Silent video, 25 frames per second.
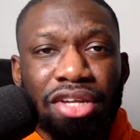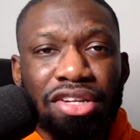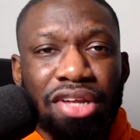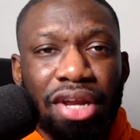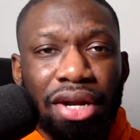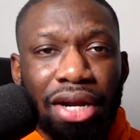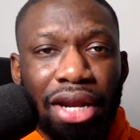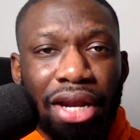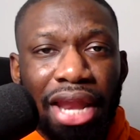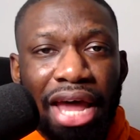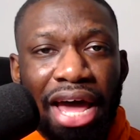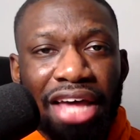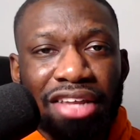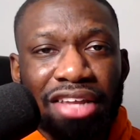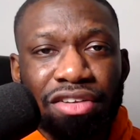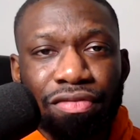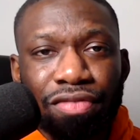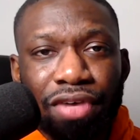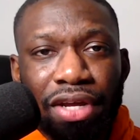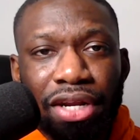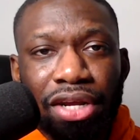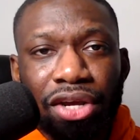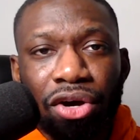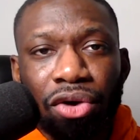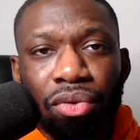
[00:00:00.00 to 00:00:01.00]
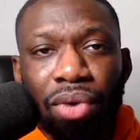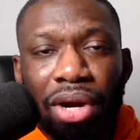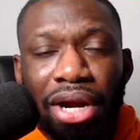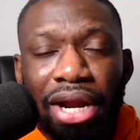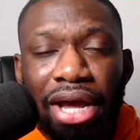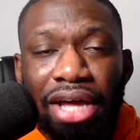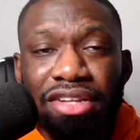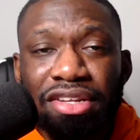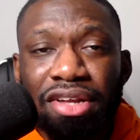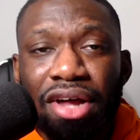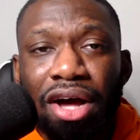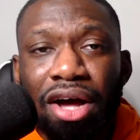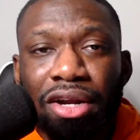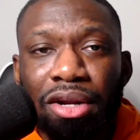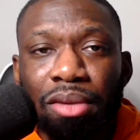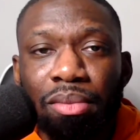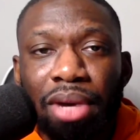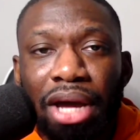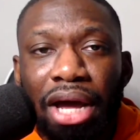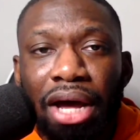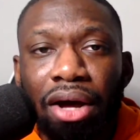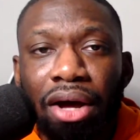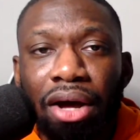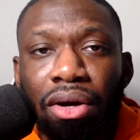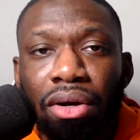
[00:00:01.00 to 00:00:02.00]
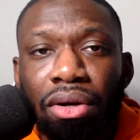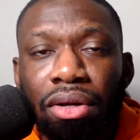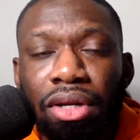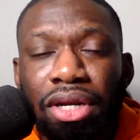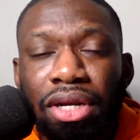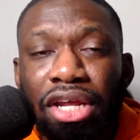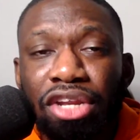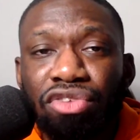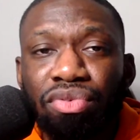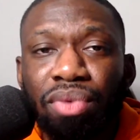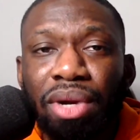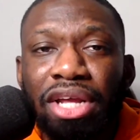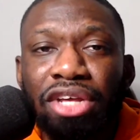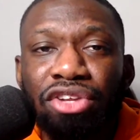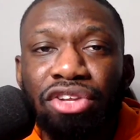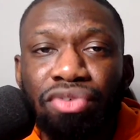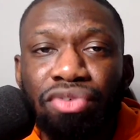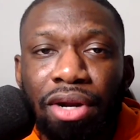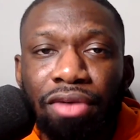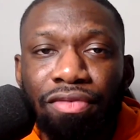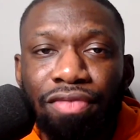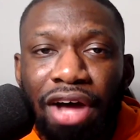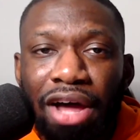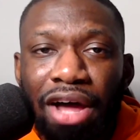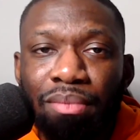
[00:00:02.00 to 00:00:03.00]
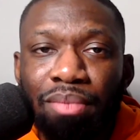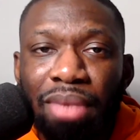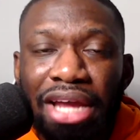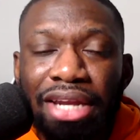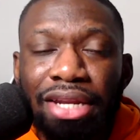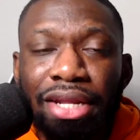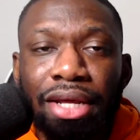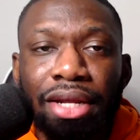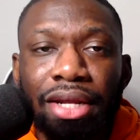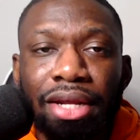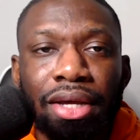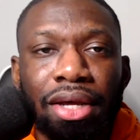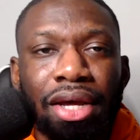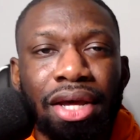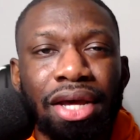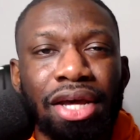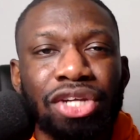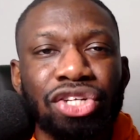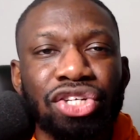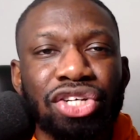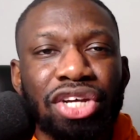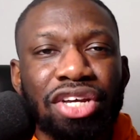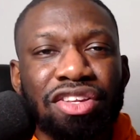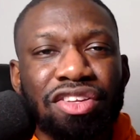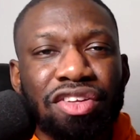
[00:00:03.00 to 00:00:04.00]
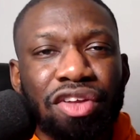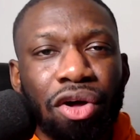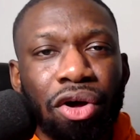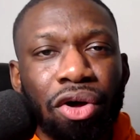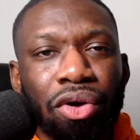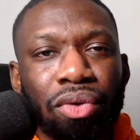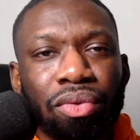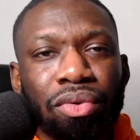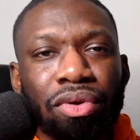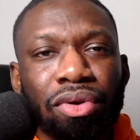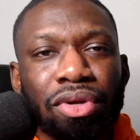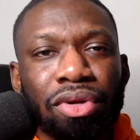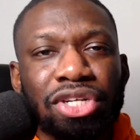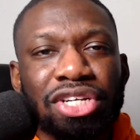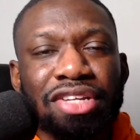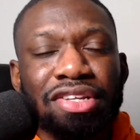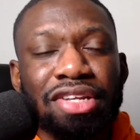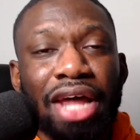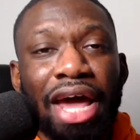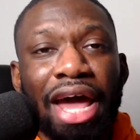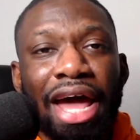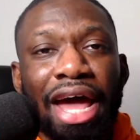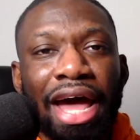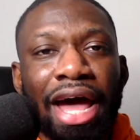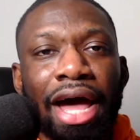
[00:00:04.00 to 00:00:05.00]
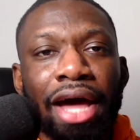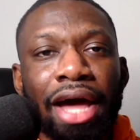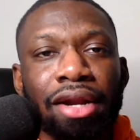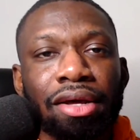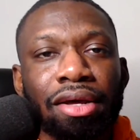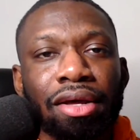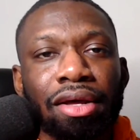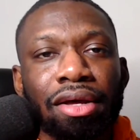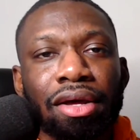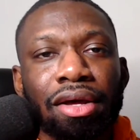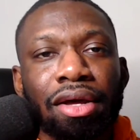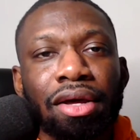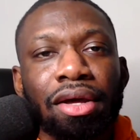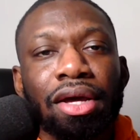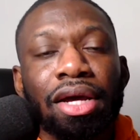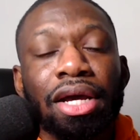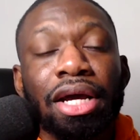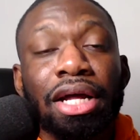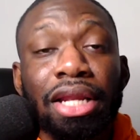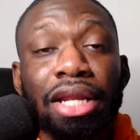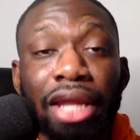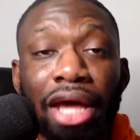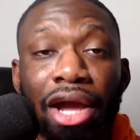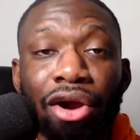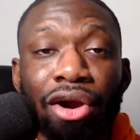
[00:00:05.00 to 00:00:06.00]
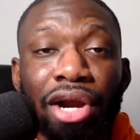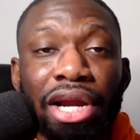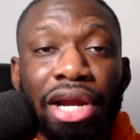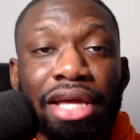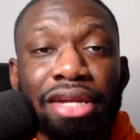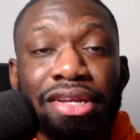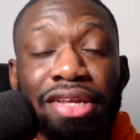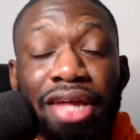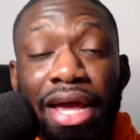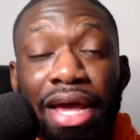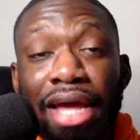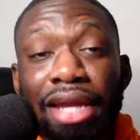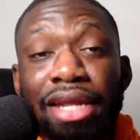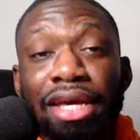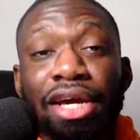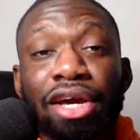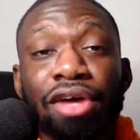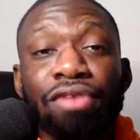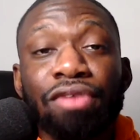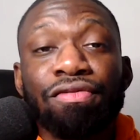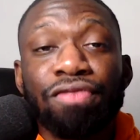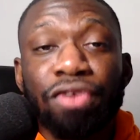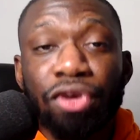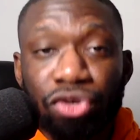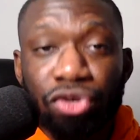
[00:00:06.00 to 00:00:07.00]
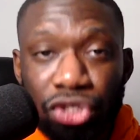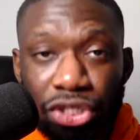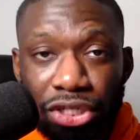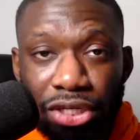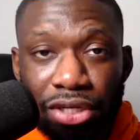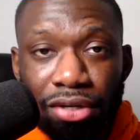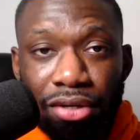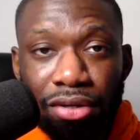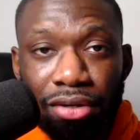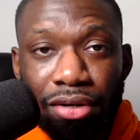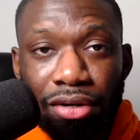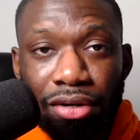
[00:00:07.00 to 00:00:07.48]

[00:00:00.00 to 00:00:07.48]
to the last video when I talked about the 2025 method, just to add clarity to any confusion.